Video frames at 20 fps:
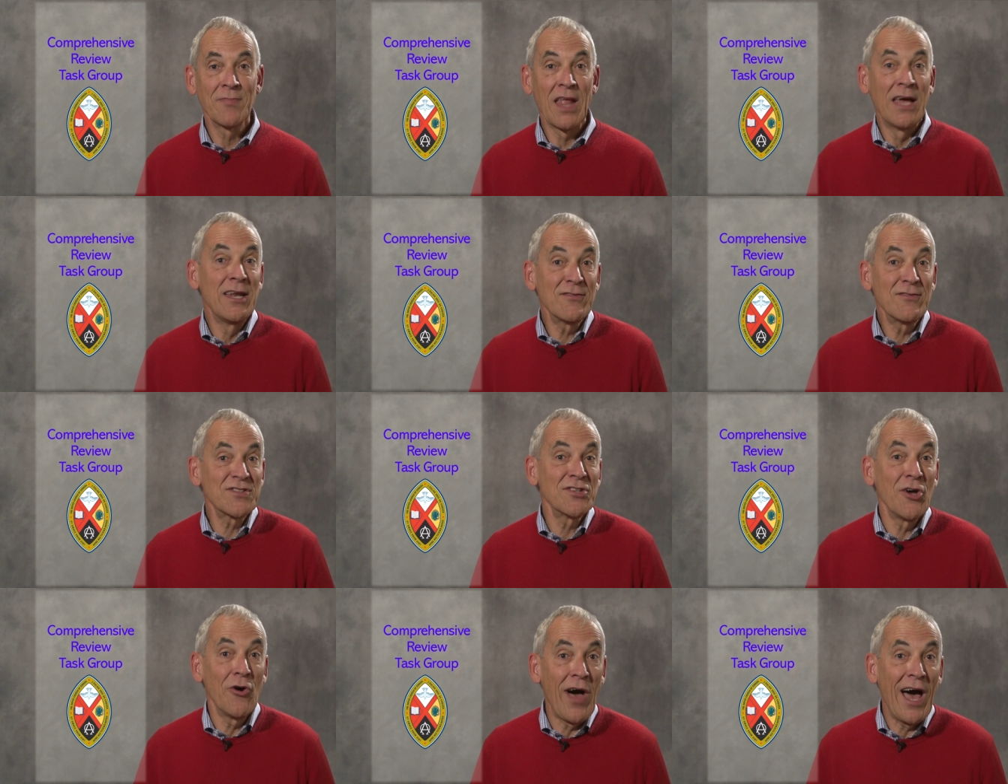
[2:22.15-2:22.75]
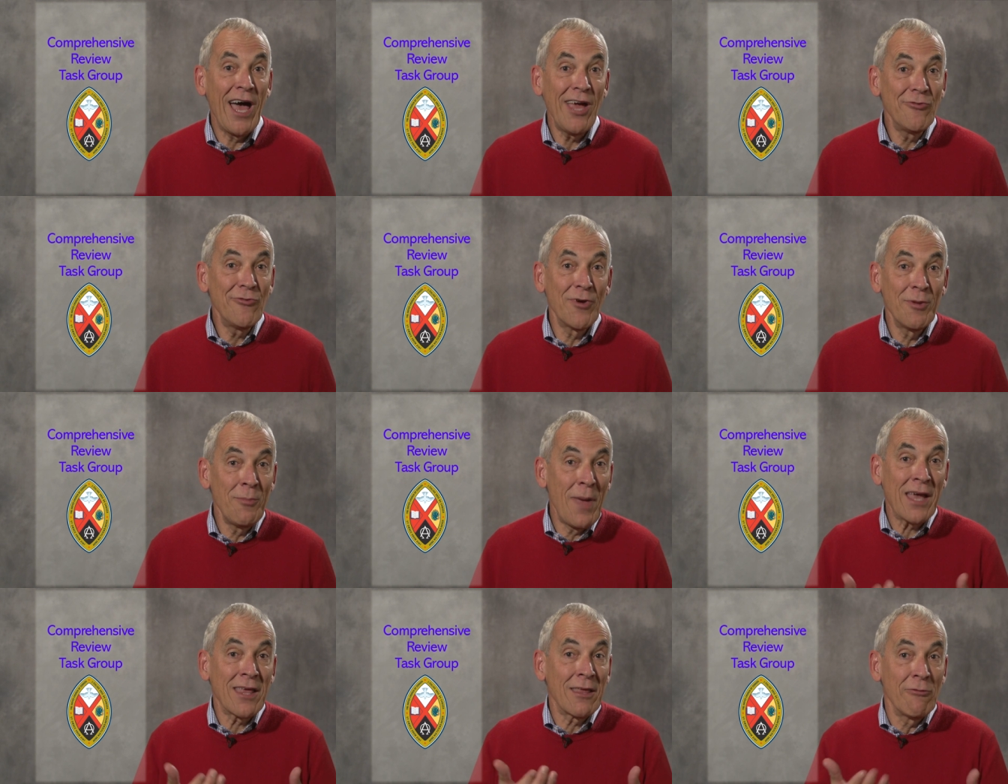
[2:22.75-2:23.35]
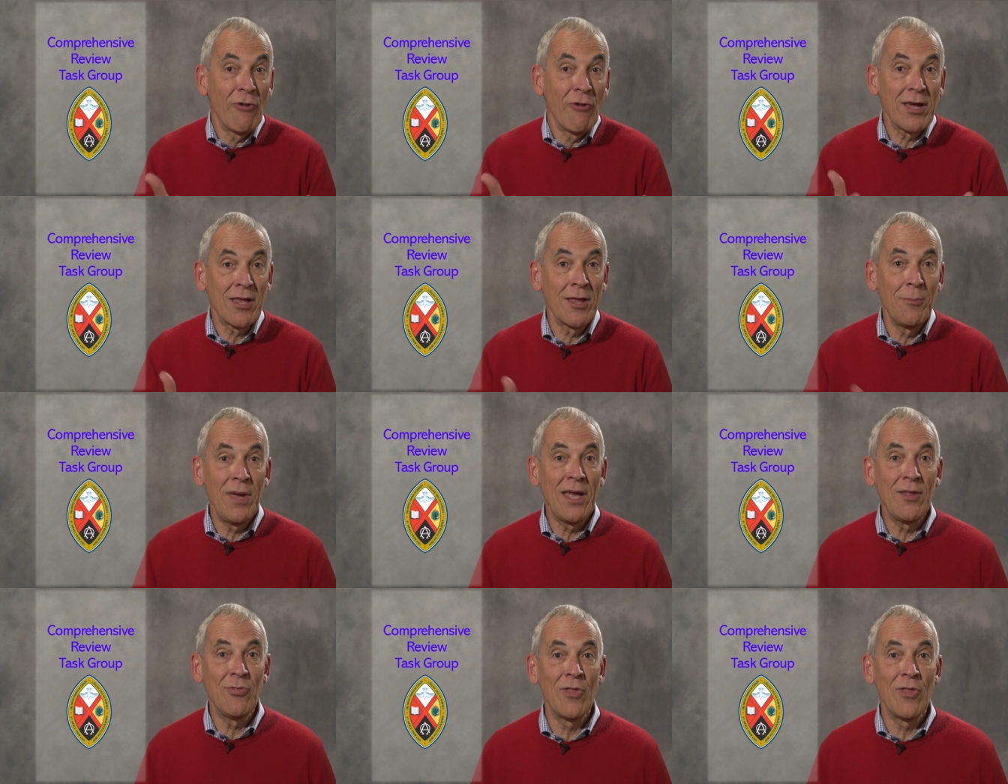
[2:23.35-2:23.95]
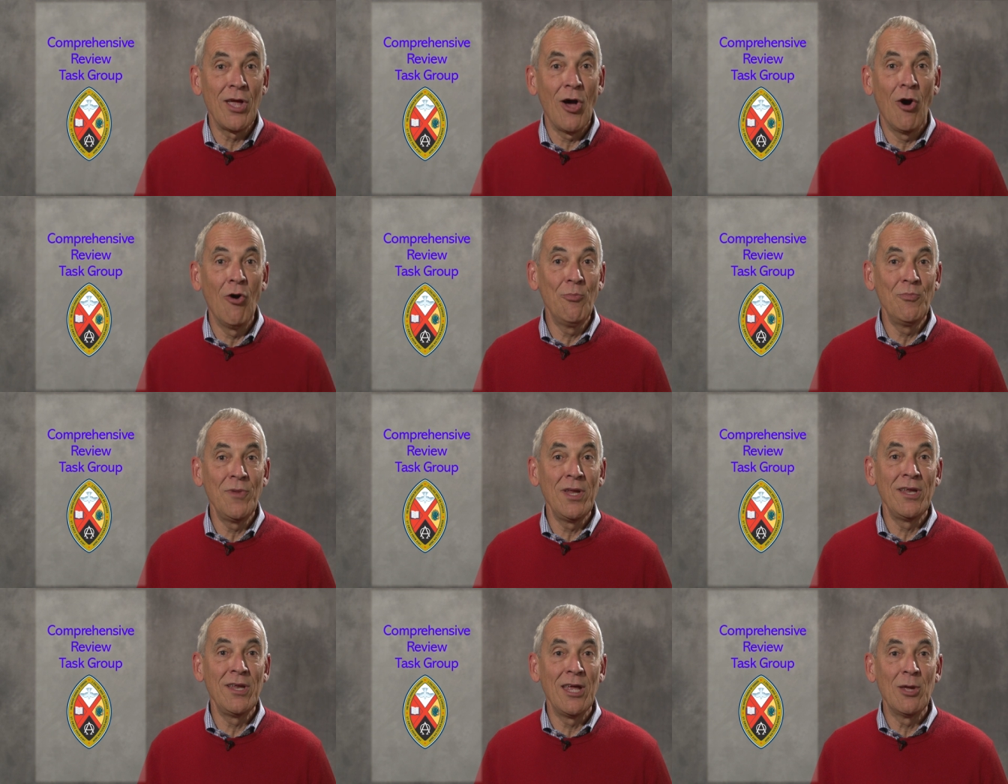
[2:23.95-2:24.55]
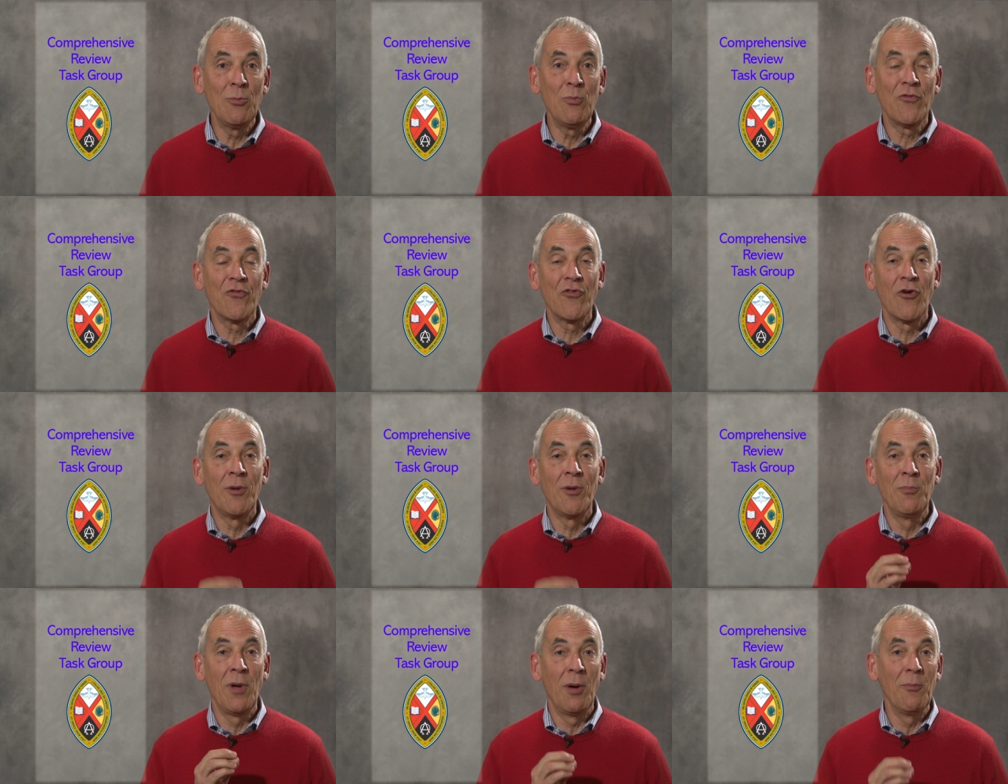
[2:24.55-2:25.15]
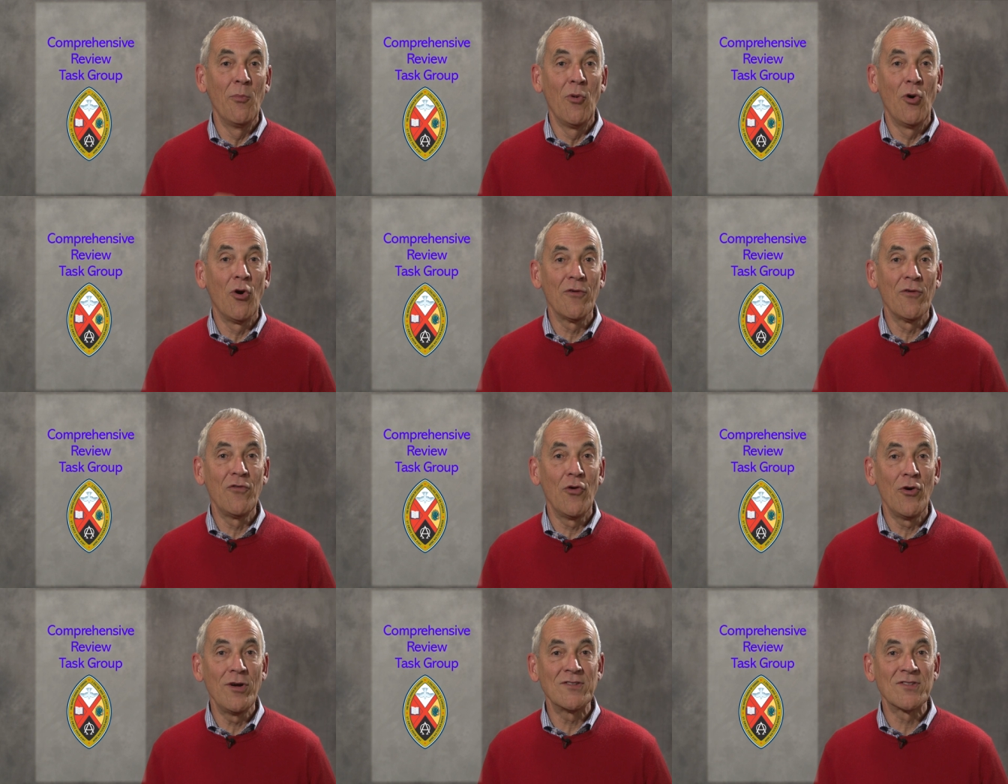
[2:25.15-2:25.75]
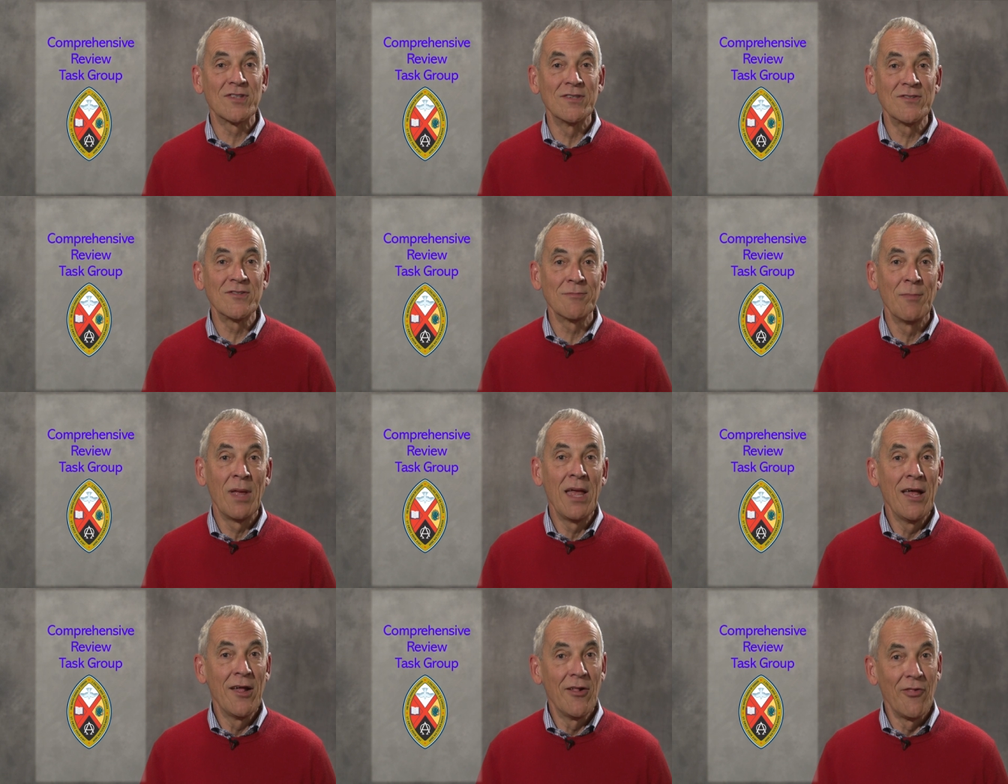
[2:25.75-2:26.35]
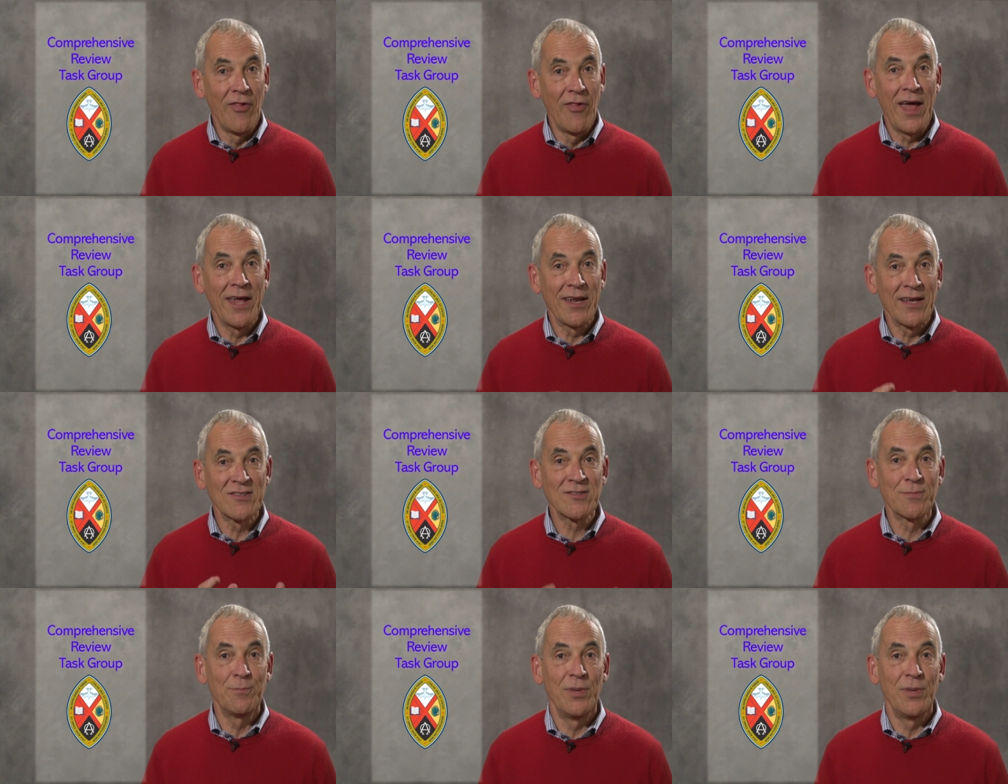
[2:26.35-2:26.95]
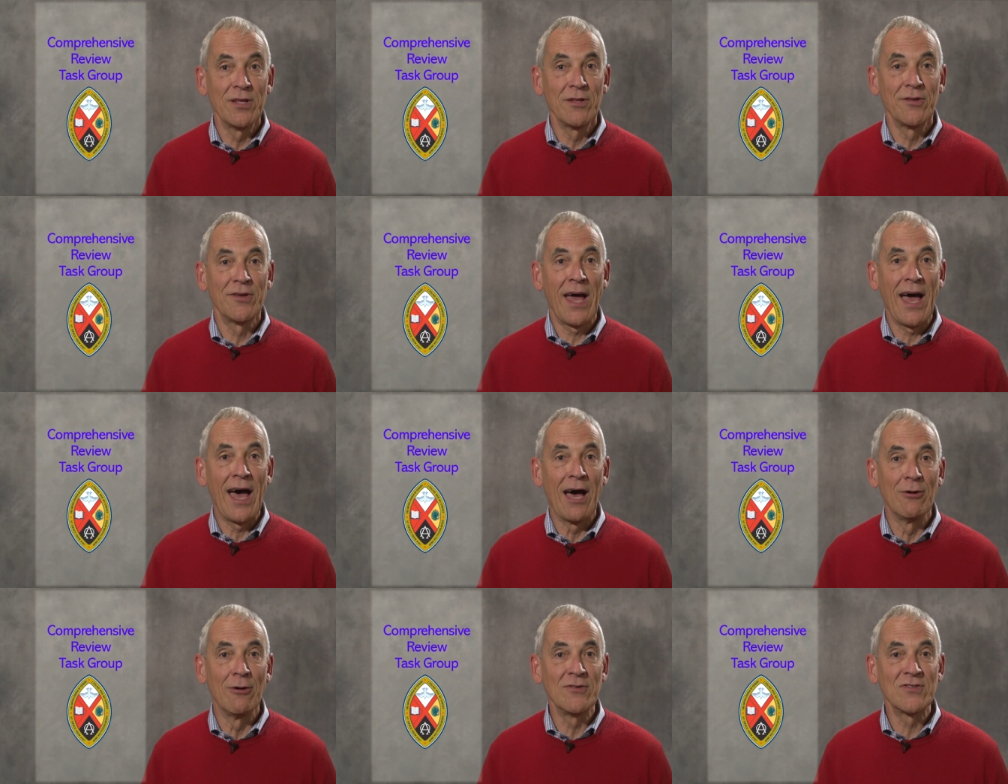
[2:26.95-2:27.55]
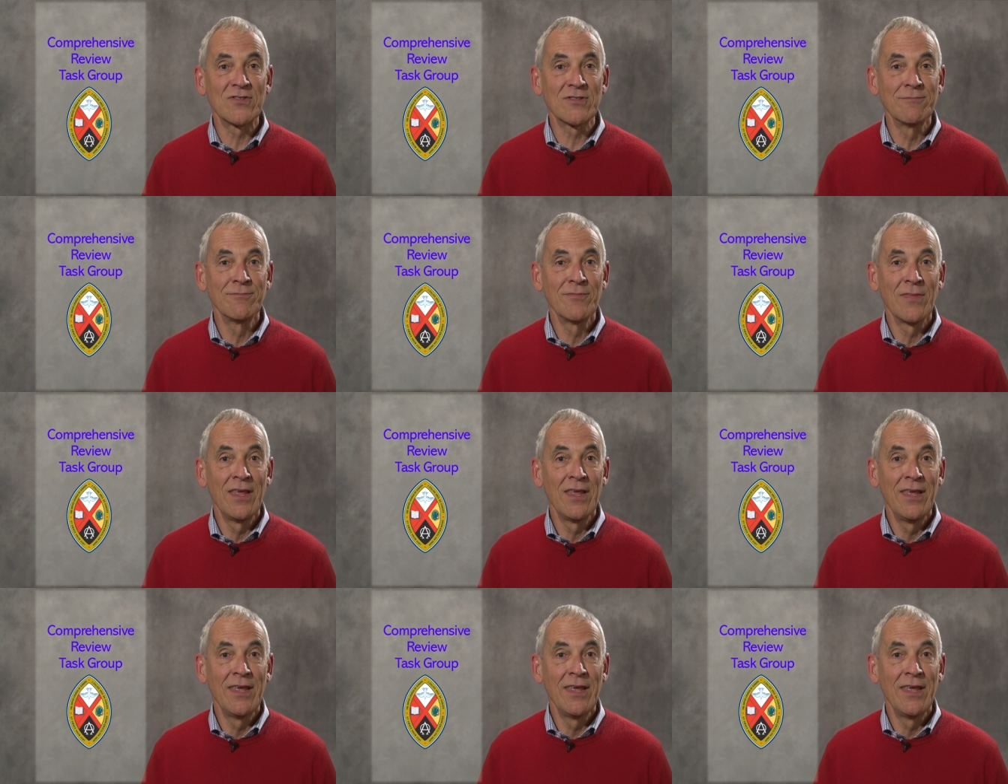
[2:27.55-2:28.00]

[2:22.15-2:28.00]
And if so, I'd re recommend the opening hymn from More Voices, Let Us Build a House.